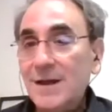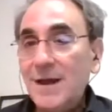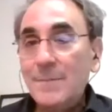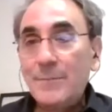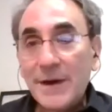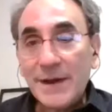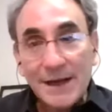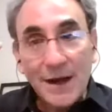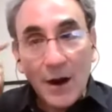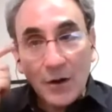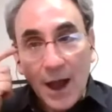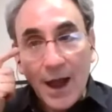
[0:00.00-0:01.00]
But in
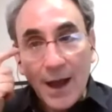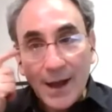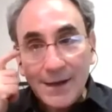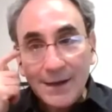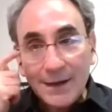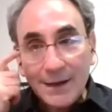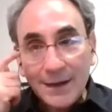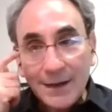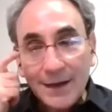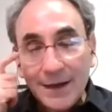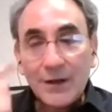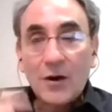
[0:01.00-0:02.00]
our eye,
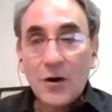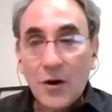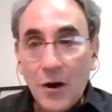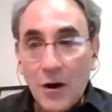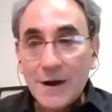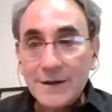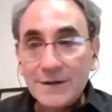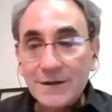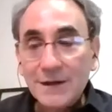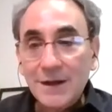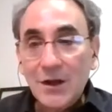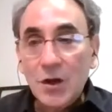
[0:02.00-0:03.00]
in our heart,
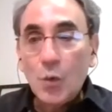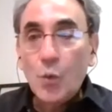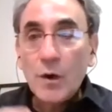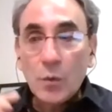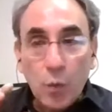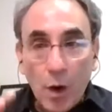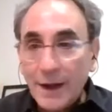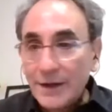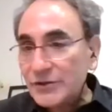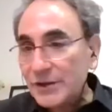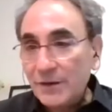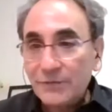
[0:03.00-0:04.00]
we're
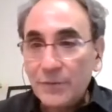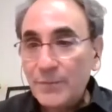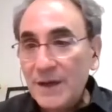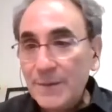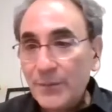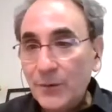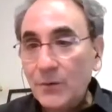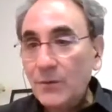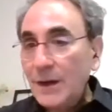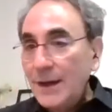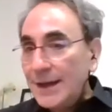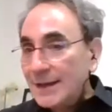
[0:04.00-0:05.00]
watching for people
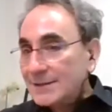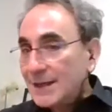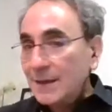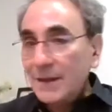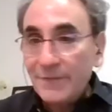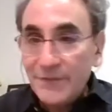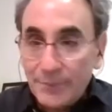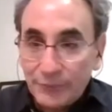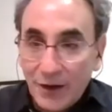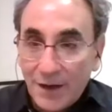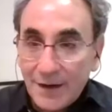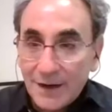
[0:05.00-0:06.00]
as they love the
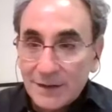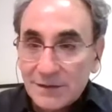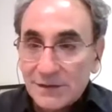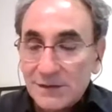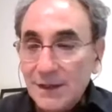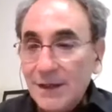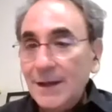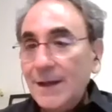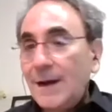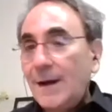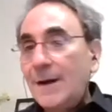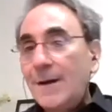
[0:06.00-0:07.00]
products,
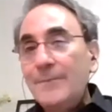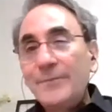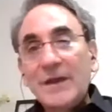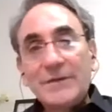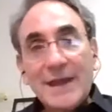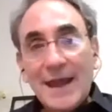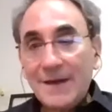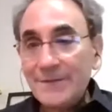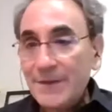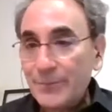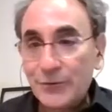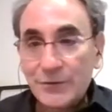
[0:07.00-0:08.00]
um, if they have the
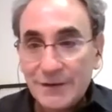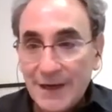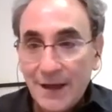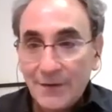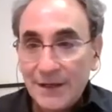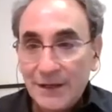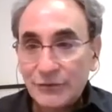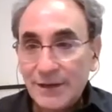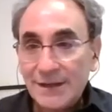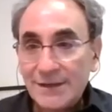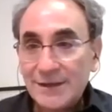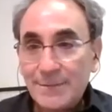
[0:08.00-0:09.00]
personality
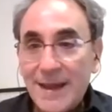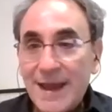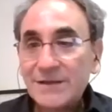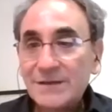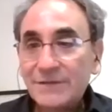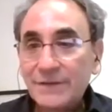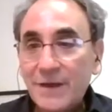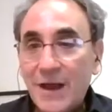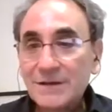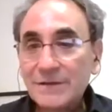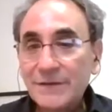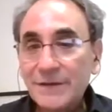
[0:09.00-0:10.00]
traits that match the
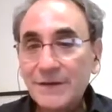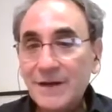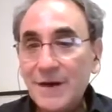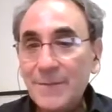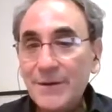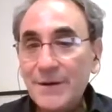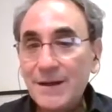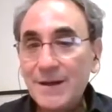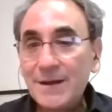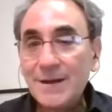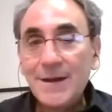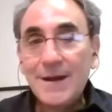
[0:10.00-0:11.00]
philosophy of the company,
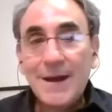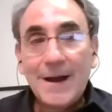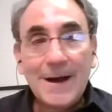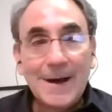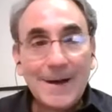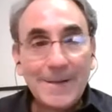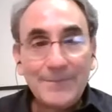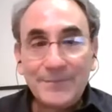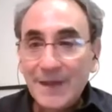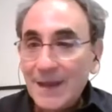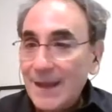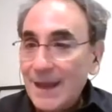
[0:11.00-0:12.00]
um,
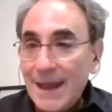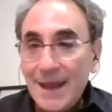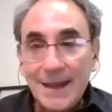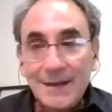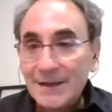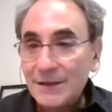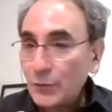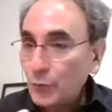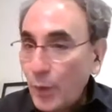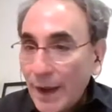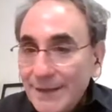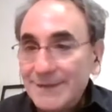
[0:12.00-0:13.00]
and at the
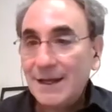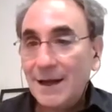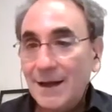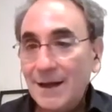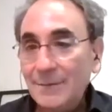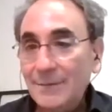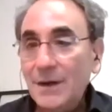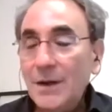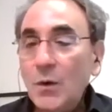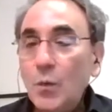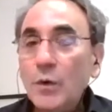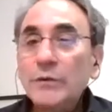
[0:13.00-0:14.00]
right time,
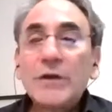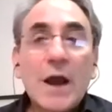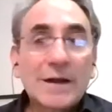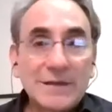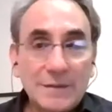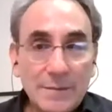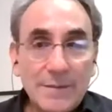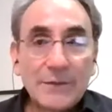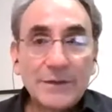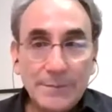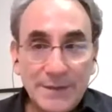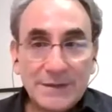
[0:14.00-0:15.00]
we'll talk to them about
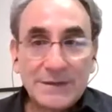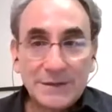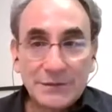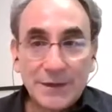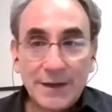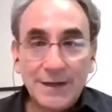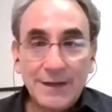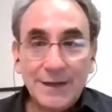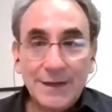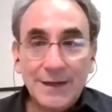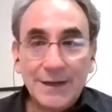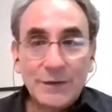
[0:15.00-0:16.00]
the business, right?
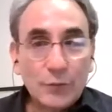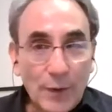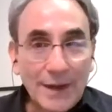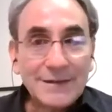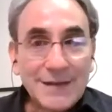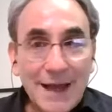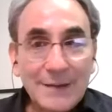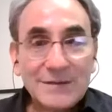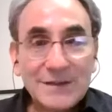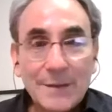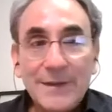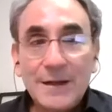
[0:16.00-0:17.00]
The right time
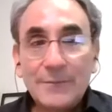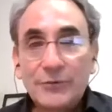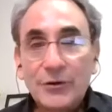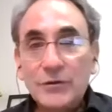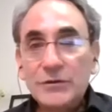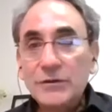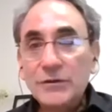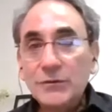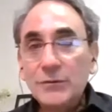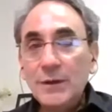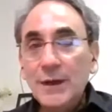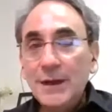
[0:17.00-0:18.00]
somebody approached
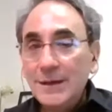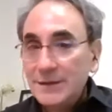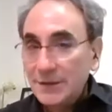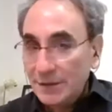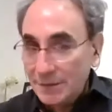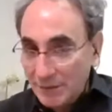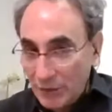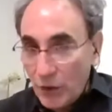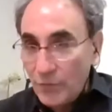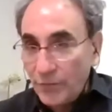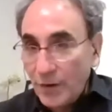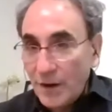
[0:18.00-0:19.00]
you to, to go
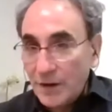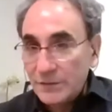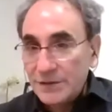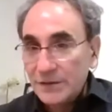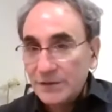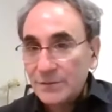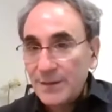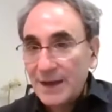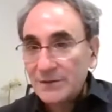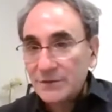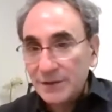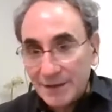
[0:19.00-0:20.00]
for Auto Sales
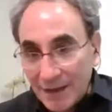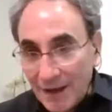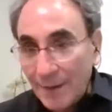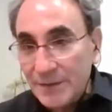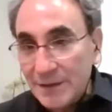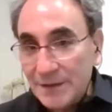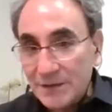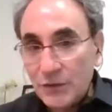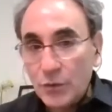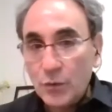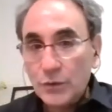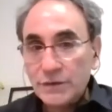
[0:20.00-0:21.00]
Master, to come to this
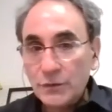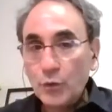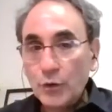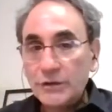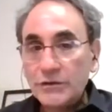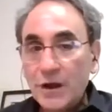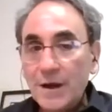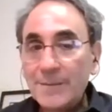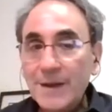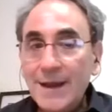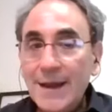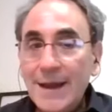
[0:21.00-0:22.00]
course and workshop.
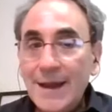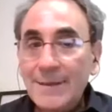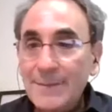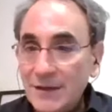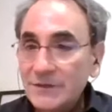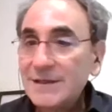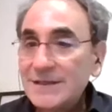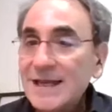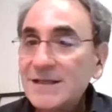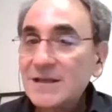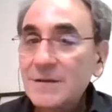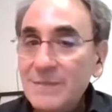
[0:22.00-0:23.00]
And because it
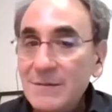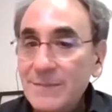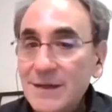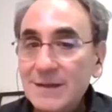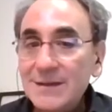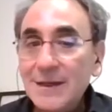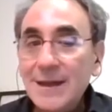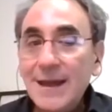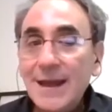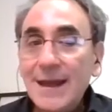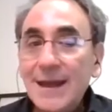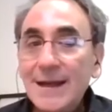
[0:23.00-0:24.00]
takes commitment
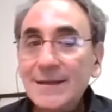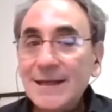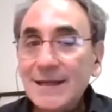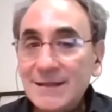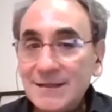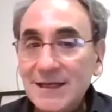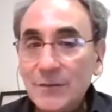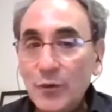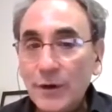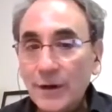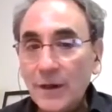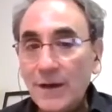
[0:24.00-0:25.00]
and it takes teamwork
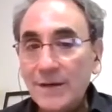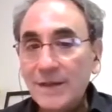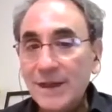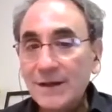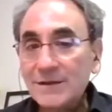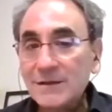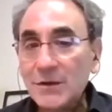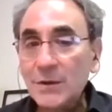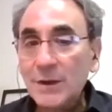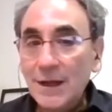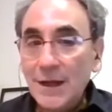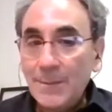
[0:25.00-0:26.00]
and a lot of things. So,
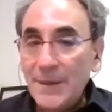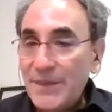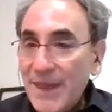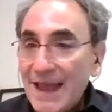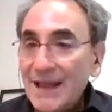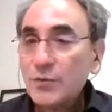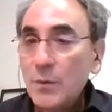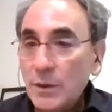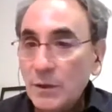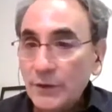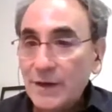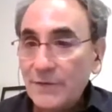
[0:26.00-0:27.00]
but that's what we're
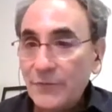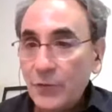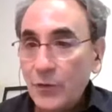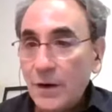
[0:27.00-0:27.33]
looking for.